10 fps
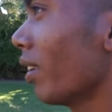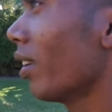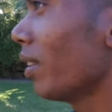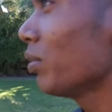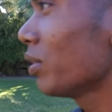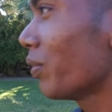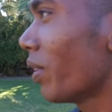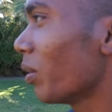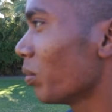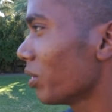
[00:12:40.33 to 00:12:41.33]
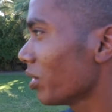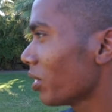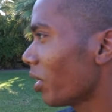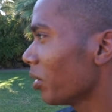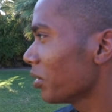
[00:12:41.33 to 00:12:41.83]
It was fun. When
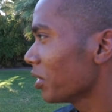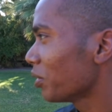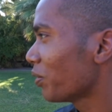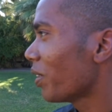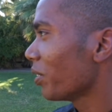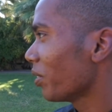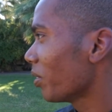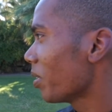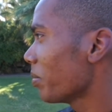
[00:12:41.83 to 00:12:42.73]
you're young, it's fun, you know